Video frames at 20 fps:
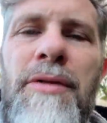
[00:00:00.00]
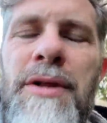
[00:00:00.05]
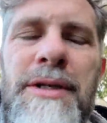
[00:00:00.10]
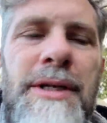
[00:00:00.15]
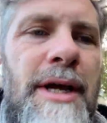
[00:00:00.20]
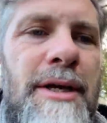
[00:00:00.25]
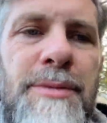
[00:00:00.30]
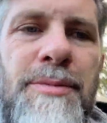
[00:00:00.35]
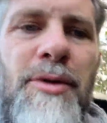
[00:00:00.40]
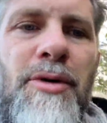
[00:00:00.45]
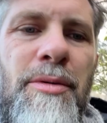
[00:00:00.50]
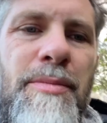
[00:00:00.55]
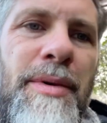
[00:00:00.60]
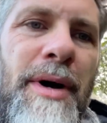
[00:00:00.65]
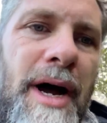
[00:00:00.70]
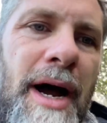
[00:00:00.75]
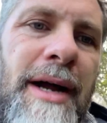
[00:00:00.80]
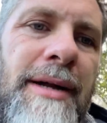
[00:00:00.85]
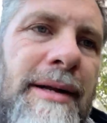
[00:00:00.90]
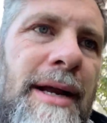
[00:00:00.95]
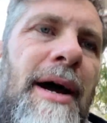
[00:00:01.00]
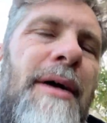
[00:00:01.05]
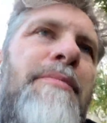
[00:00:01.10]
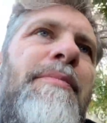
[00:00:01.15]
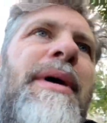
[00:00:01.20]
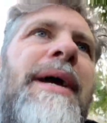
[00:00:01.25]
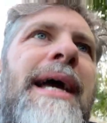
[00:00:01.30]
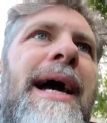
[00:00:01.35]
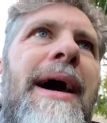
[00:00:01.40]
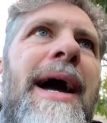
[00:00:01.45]
loads more, but I
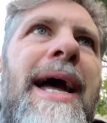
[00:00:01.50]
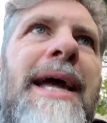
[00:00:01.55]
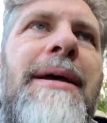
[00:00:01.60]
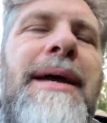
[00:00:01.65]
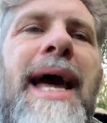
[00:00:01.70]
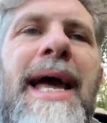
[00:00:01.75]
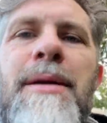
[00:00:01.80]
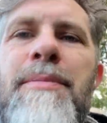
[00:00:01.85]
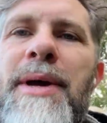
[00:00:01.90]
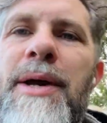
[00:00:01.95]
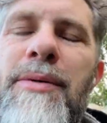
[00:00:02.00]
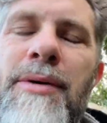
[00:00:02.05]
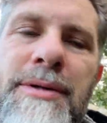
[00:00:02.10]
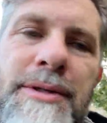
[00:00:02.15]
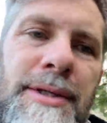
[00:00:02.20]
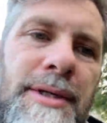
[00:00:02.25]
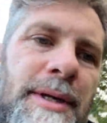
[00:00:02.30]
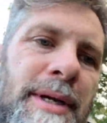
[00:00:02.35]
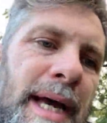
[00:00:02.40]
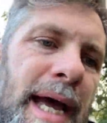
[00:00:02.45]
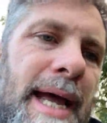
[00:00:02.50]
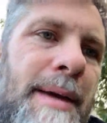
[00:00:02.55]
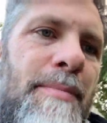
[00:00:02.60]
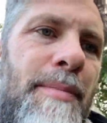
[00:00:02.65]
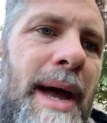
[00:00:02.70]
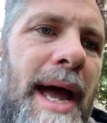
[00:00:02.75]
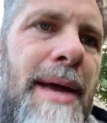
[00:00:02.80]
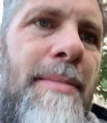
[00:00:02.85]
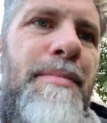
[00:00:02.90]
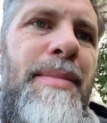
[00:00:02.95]
pick out eight
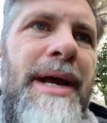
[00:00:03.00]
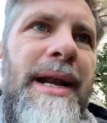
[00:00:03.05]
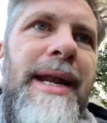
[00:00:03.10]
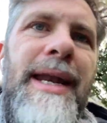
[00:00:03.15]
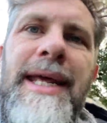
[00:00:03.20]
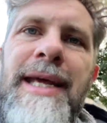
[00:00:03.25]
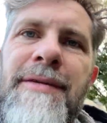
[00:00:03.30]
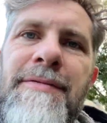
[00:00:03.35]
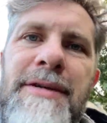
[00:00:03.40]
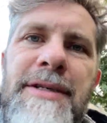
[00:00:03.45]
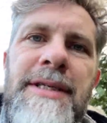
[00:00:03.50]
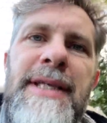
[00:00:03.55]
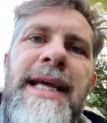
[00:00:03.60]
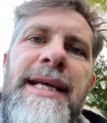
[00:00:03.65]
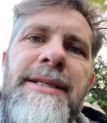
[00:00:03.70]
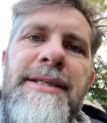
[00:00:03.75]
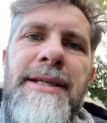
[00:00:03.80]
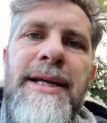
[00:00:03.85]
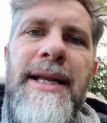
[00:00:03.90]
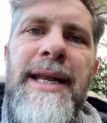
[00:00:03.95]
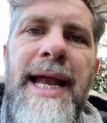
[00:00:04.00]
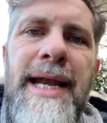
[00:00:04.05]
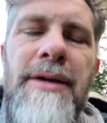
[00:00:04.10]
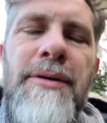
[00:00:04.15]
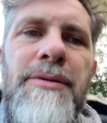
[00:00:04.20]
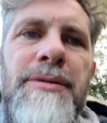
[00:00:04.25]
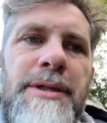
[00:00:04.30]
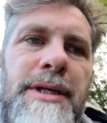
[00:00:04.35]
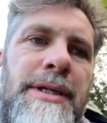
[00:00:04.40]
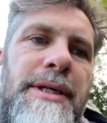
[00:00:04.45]
big levers, things that
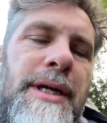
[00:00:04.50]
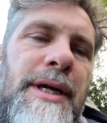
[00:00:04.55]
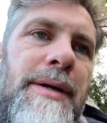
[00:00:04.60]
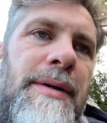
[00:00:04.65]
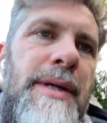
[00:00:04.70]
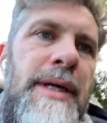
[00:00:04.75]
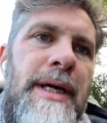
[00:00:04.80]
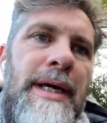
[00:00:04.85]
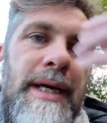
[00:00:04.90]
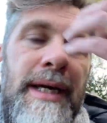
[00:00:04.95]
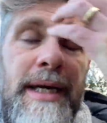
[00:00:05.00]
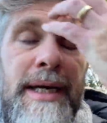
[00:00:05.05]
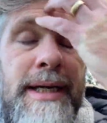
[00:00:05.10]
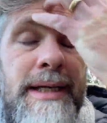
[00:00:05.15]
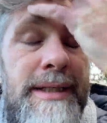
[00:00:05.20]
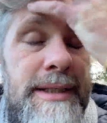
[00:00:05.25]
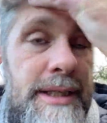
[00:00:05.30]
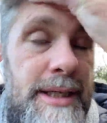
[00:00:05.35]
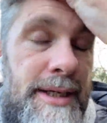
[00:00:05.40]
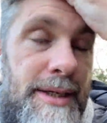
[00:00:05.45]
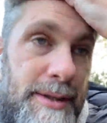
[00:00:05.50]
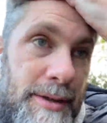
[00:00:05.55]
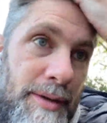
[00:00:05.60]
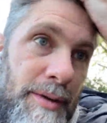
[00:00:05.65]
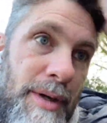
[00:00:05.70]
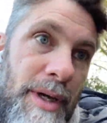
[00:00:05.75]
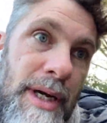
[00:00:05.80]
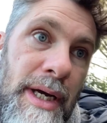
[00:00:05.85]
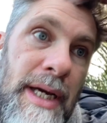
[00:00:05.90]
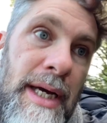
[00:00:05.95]
landlords can do to
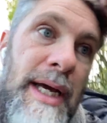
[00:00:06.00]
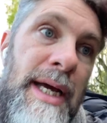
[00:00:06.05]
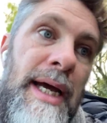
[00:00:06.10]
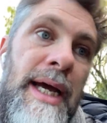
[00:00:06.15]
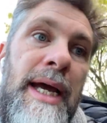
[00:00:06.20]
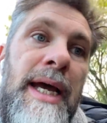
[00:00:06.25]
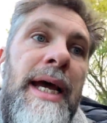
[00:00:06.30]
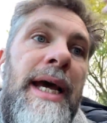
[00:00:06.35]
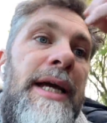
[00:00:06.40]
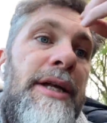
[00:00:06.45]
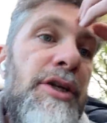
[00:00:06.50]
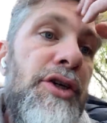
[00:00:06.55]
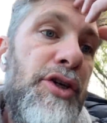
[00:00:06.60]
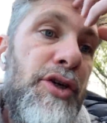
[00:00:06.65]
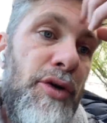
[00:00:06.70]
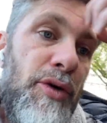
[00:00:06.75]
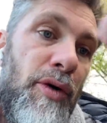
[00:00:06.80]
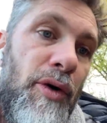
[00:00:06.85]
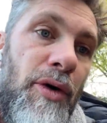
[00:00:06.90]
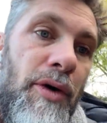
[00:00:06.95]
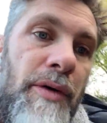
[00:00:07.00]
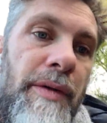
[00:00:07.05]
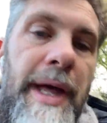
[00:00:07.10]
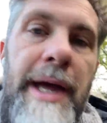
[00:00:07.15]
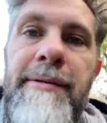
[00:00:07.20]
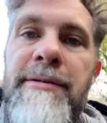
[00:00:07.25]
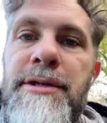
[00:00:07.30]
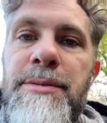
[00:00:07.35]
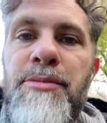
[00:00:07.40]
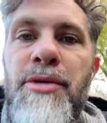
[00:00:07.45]
ensure
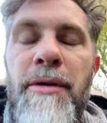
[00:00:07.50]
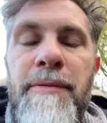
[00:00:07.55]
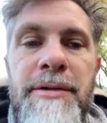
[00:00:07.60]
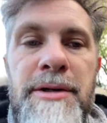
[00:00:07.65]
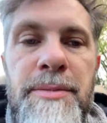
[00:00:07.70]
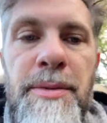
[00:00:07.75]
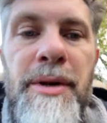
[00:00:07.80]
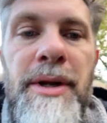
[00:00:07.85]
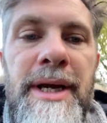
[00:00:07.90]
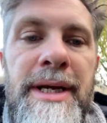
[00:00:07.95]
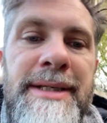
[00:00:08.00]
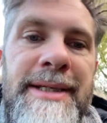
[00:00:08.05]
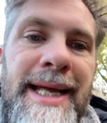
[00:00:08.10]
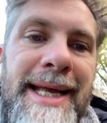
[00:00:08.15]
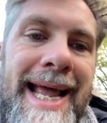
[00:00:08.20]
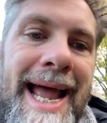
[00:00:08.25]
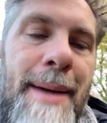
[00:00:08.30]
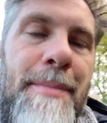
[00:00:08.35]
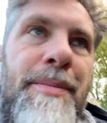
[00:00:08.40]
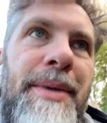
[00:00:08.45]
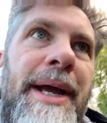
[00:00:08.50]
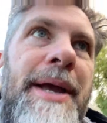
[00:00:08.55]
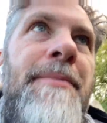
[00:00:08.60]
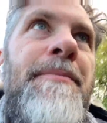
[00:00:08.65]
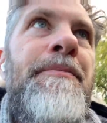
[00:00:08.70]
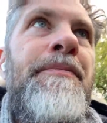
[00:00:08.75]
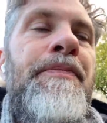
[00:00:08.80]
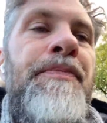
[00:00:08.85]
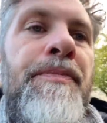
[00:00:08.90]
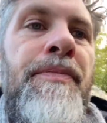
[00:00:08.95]
they're as profitable as they can be.
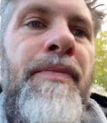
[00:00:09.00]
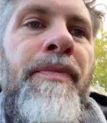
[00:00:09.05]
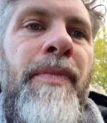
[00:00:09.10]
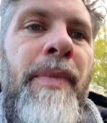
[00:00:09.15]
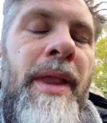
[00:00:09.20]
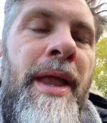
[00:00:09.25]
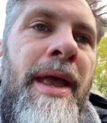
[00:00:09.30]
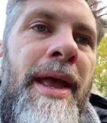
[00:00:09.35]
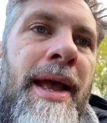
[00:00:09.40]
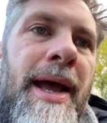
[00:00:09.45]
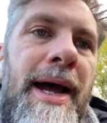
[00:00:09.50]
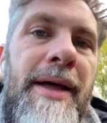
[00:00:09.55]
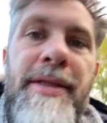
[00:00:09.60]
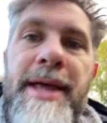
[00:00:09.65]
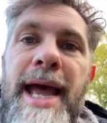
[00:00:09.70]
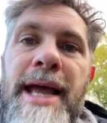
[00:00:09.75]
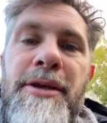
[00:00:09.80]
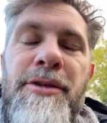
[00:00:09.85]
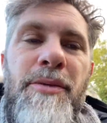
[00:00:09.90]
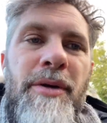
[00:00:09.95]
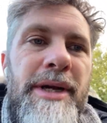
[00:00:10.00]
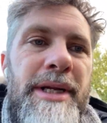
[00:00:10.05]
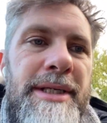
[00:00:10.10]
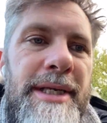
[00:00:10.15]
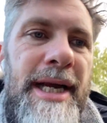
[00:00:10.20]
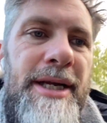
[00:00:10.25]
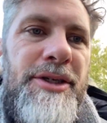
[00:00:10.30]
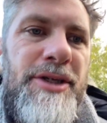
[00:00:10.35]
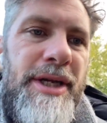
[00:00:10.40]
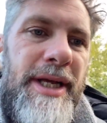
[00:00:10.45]
And the eighth one is
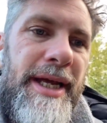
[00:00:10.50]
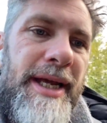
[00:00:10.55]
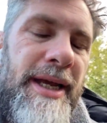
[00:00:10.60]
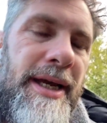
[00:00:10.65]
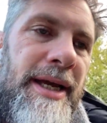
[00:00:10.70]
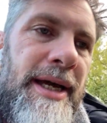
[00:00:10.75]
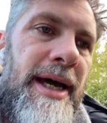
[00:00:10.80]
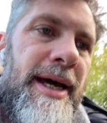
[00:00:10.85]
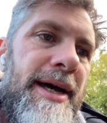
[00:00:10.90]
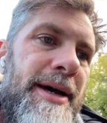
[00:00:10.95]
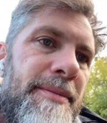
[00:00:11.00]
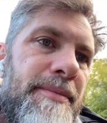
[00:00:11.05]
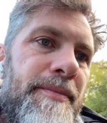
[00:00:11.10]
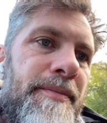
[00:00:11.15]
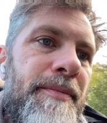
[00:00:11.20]
actually a